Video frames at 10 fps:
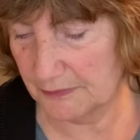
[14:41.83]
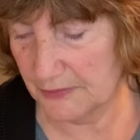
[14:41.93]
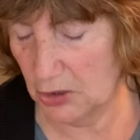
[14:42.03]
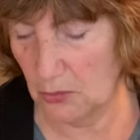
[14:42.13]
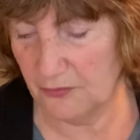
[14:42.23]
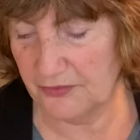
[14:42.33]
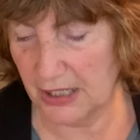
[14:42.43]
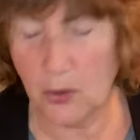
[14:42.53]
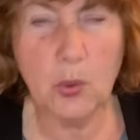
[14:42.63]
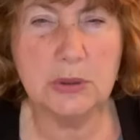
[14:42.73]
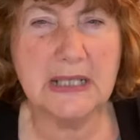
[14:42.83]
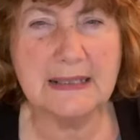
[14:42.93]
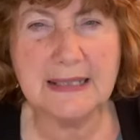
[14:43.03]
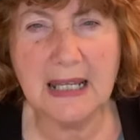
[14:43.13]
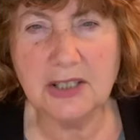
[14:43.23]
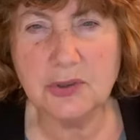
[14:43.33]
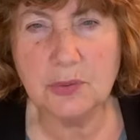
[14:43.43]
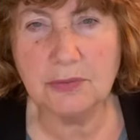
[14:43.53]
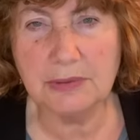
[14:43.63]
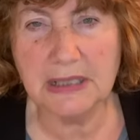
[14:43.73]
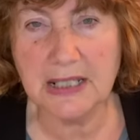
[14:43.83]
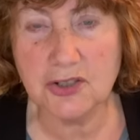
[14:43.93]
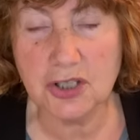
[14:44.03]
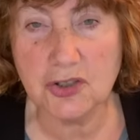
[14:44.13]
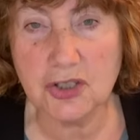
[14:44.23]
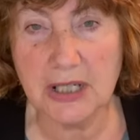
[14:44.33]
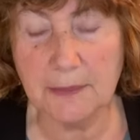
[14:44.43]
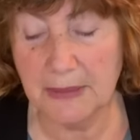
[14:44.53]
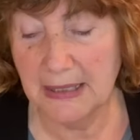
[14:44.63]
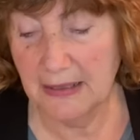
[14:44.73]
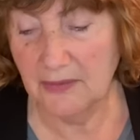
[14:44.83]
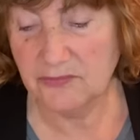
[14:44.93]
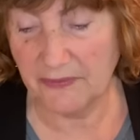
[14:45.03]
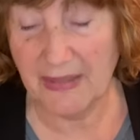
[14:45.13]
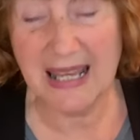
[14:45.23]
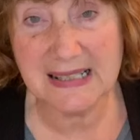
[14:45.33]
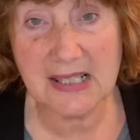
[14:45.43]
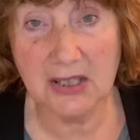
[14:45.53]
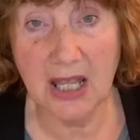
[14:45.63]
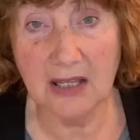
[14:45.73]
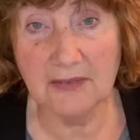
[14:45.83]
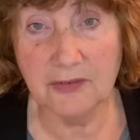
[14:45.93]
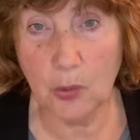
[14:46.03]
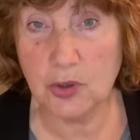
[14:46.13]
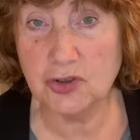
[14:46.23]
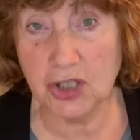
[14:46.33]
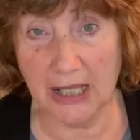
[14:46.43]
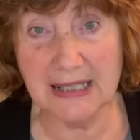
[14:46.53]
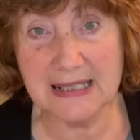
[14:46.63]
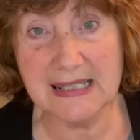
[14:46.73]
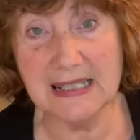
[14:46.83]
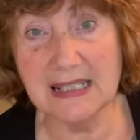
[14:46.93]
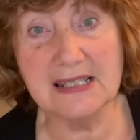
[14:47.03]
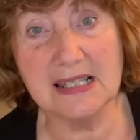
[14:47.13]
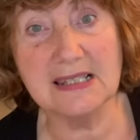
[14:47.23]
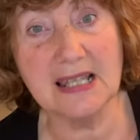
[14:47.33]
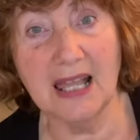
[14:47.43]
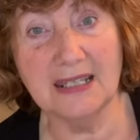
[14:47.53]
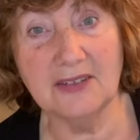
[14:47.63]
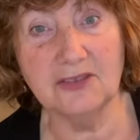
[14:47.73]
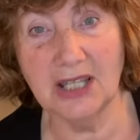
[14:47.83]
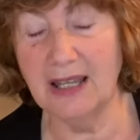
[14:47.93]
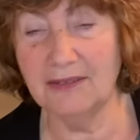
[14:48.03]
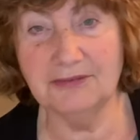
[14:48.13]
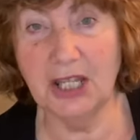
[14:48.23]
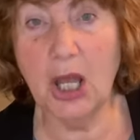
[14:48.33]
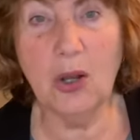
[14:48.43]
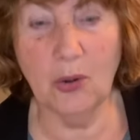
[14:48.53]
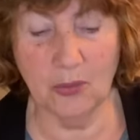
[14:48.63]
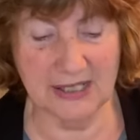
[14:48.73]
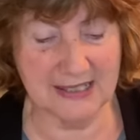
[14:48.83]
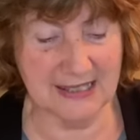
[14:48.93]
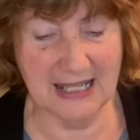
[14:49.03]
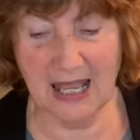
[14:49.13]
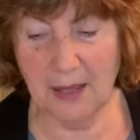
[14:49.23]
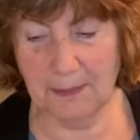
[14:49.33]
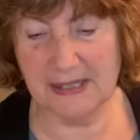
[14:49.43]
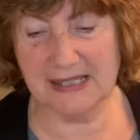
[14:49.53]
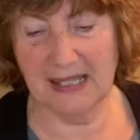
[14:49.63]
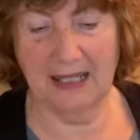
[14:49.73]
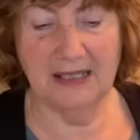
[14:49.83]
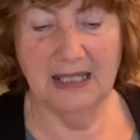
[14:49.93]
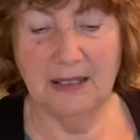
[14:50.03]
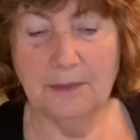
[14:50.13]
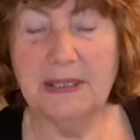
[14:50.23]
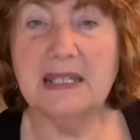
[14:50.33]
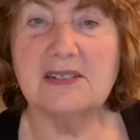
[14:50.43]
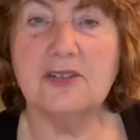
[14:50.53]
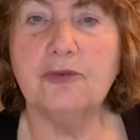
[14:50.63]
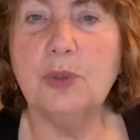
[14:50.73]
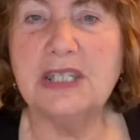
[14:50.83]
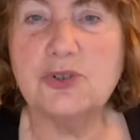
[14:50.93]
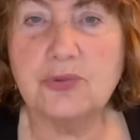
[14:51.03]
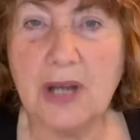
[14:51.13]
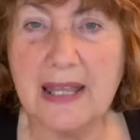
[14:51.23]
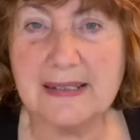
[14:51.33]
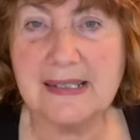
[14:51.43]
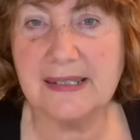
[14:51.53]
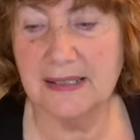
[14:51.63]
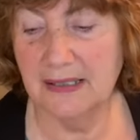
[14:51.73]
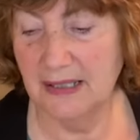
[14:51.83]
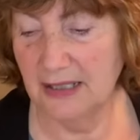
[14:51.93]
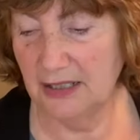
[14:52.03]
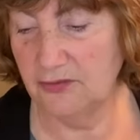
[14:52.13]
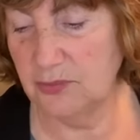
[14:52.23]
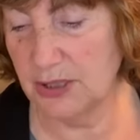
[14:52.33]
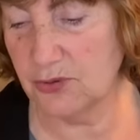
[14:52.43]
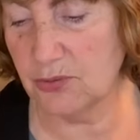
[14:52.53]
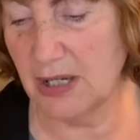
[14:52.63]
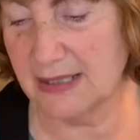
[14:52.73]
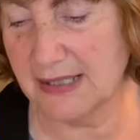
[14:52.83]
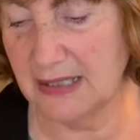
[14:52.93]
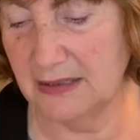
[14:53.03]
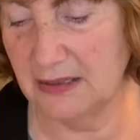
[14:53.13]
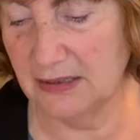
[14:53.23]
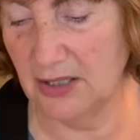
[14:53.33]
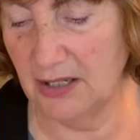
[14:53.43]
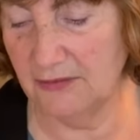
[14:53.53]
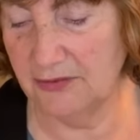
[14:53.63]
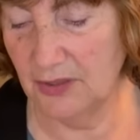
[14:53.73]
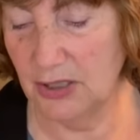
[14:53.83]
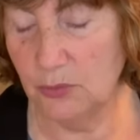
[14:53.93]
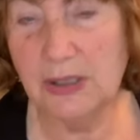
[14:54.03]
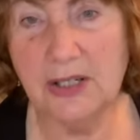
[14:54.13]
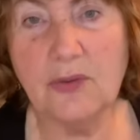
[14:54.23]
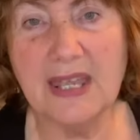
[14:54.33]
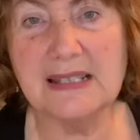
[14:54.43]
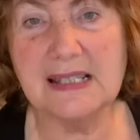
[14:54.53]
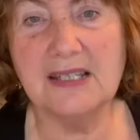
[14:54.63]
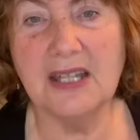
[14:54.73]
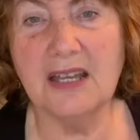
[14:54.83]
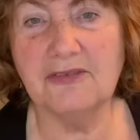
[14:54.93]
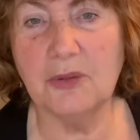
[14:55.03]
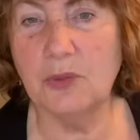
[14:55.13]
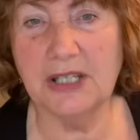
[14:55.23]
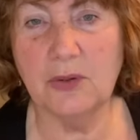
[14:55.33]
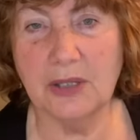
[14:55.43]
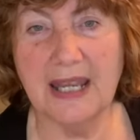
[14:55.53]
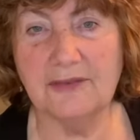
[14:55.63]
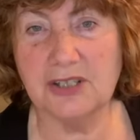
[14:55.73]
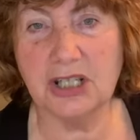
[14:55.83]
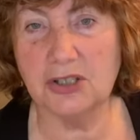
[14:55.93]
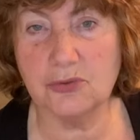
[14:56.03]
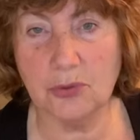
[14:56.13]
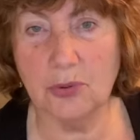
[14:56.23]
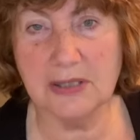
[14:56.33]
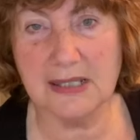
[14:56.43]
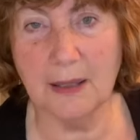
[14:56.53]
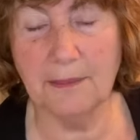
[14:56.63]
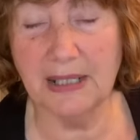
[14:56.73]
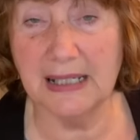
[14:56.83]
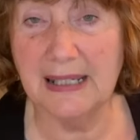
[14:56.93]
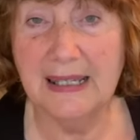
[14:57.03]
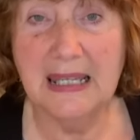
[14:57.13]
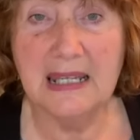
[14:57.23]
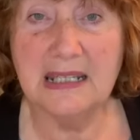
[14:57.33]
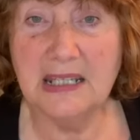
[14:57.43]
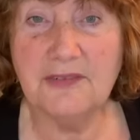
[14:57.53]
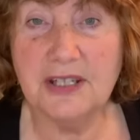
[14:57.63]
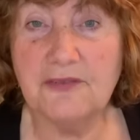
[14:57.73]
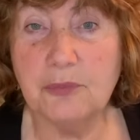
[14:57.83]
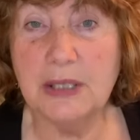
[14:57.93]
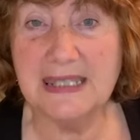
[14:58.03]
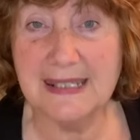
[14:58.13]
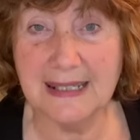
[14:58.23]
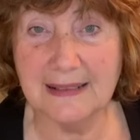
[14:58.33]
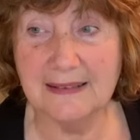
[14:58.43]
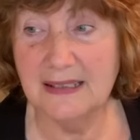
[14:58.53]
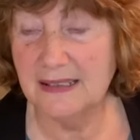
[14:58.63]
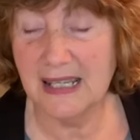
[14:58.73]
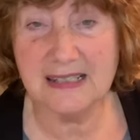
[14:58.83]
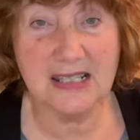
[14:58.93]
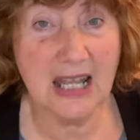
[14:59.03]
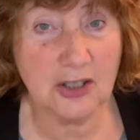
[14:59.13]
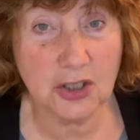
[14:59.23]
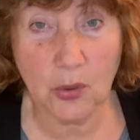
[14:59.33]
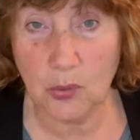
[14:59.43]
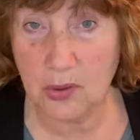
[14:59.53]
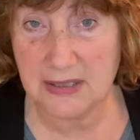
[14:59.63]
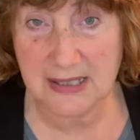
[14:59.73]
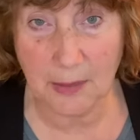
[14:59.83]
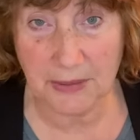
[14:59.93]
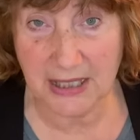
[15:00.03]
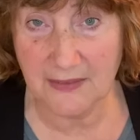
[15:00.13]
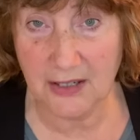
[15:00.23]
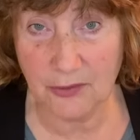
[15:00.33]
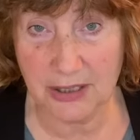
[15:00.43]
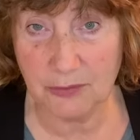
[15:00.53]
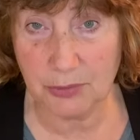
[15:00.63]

you know, if they hold on tight to a relationship, then that's love, or jealousy is a sign of love. No, it's the opposite. Because if we trust in the love, we know that's enough and we don't have to control somebody. And even if we did, it's not going to hold somebody there in a